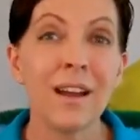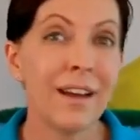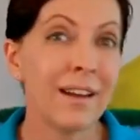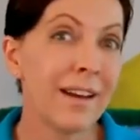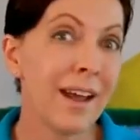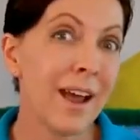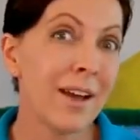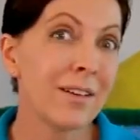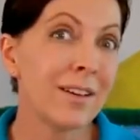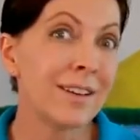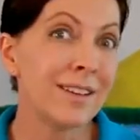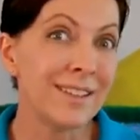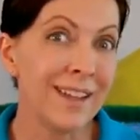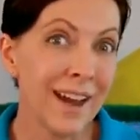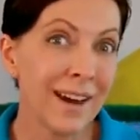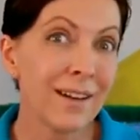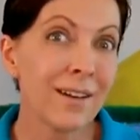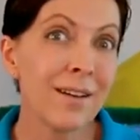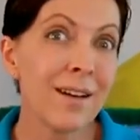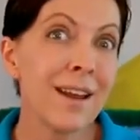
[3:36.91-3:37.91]
on how to
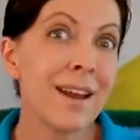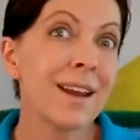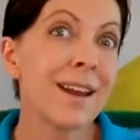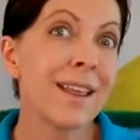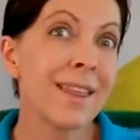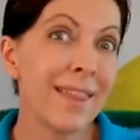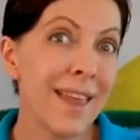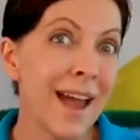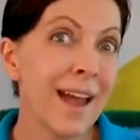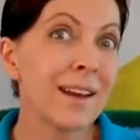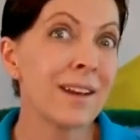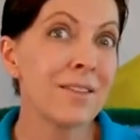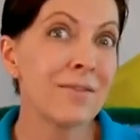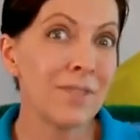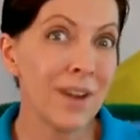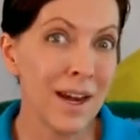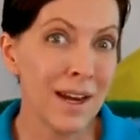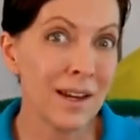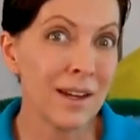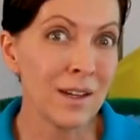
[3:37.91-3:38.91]
decorate that
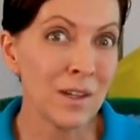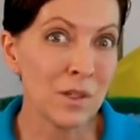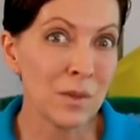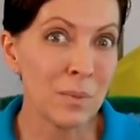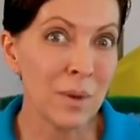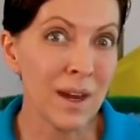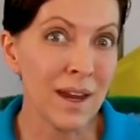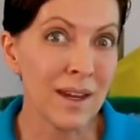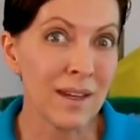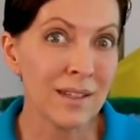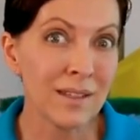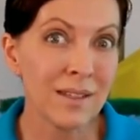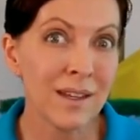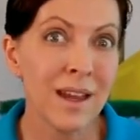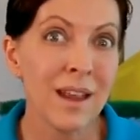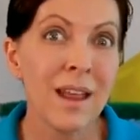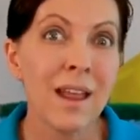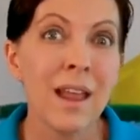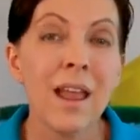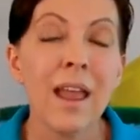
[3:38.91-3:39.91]
inviting space.